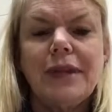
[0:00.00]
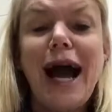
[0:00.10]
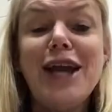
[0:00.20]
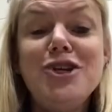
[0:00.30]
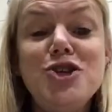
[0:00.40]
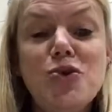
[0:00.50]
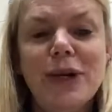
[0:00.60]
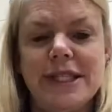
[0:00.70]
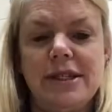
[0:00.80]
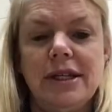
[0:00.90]
I
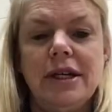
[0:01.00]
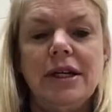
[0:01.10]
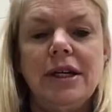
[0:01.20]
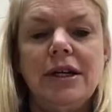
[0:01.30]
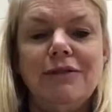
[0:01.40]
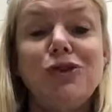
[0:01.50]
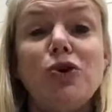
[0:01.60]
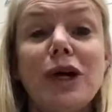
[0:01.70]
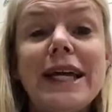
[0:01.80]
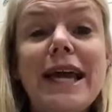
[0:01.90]
knew it!
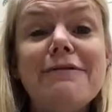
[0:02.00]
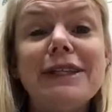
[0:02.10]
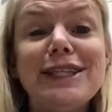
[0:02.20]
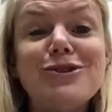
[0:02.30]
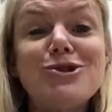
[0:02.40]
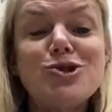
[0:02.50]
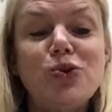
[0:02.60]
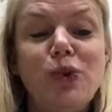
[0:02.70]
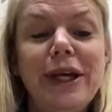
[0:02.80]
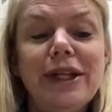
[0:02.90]
Flora gave a little
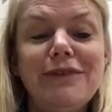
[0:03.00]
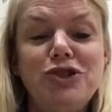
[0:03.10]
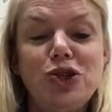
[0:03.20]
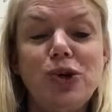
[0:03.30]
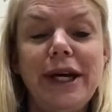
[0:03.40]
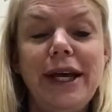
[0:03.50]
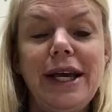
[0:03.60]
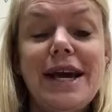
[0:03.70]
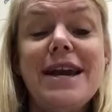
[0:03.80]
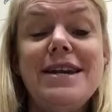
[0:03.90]
squeal of joy.
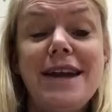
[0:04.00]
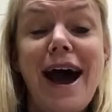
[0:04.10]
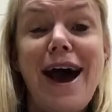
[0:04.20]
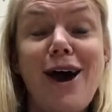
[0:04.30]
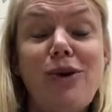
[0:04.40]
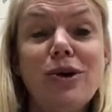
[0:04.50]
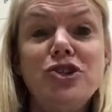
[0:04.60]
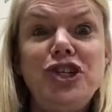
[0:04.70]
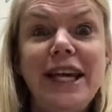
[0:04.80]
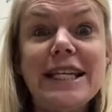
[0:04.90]
Now
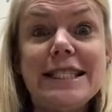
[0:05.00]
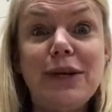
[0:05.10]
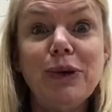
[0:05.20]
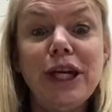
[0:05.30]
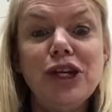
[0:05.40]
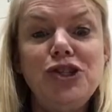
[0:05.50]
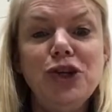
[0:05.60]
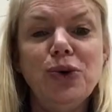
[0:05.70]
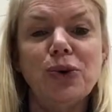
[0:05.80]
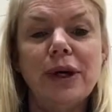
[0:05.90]
she had to see what it could
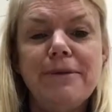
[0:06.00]
do.